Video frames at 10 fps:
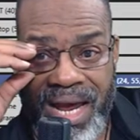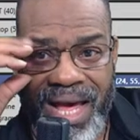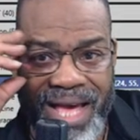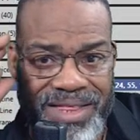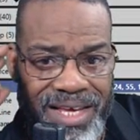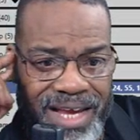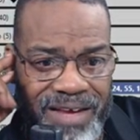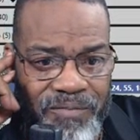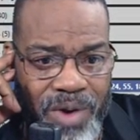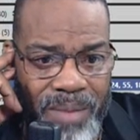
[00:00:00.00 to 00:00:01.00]
I think I
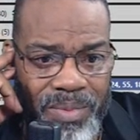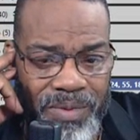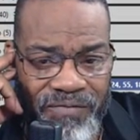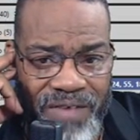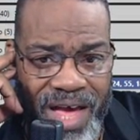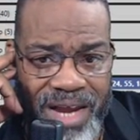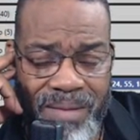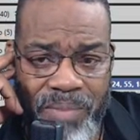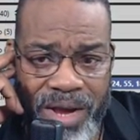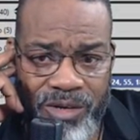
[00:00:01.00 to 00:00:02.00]
could probably find a
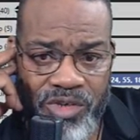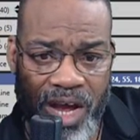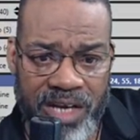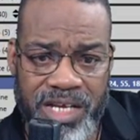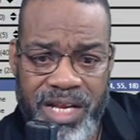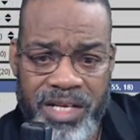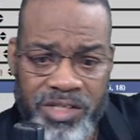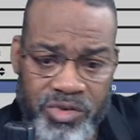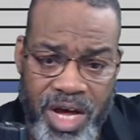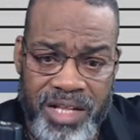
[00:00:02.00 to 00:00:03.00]
better stock to get
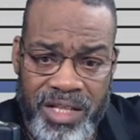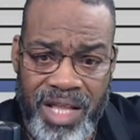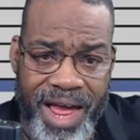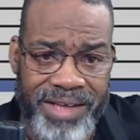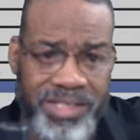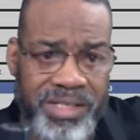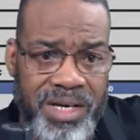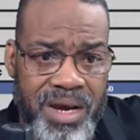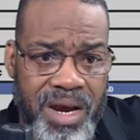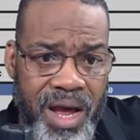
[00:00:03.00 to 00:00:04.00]
into unless
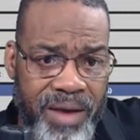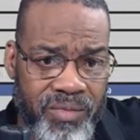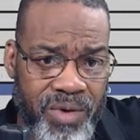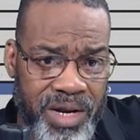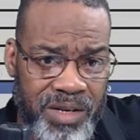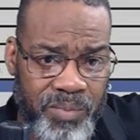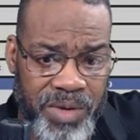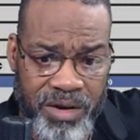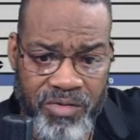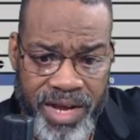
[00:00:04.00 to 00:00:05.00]
I wanted to
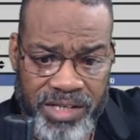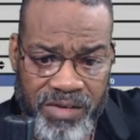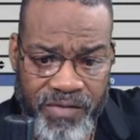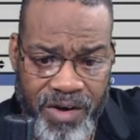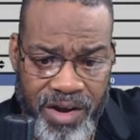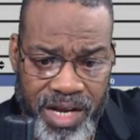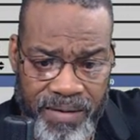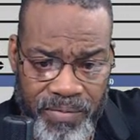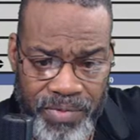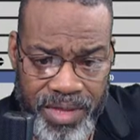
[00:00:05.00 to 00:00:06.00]
be aggressive on it.
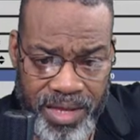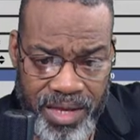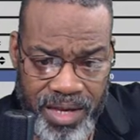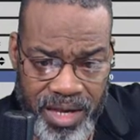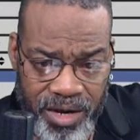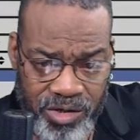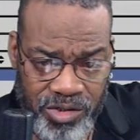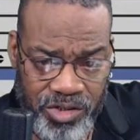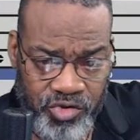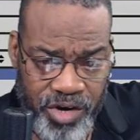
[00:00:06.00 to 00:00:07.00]
Here's
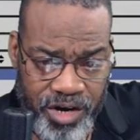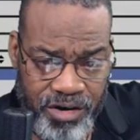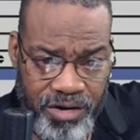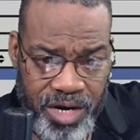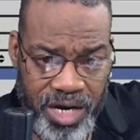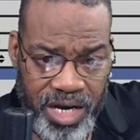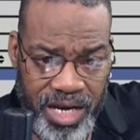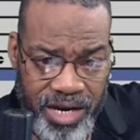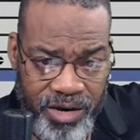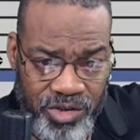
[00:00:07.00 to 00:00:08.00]
the trigger.
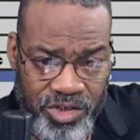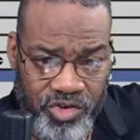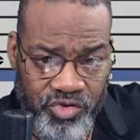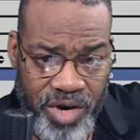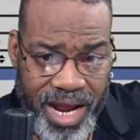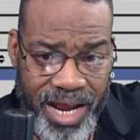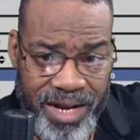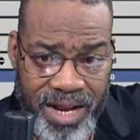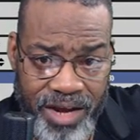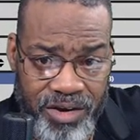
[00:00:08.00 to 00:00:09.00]
Here's the
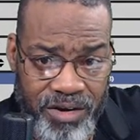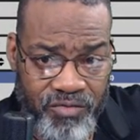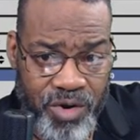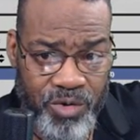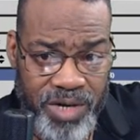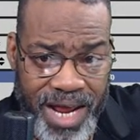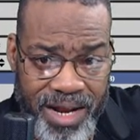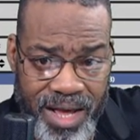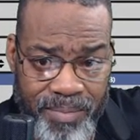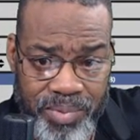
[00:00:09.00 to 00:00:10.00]
trend. I could have rode that
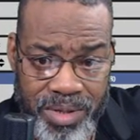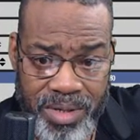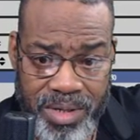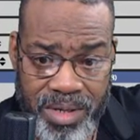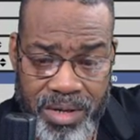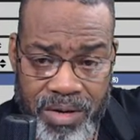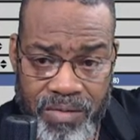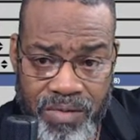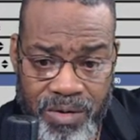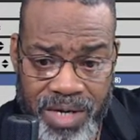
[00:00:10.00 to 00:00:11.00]
up
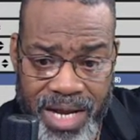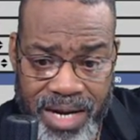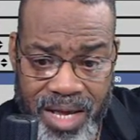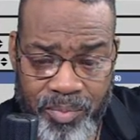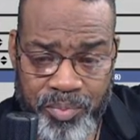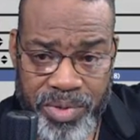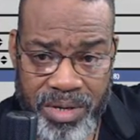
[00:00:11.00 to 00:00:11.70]
rode that up,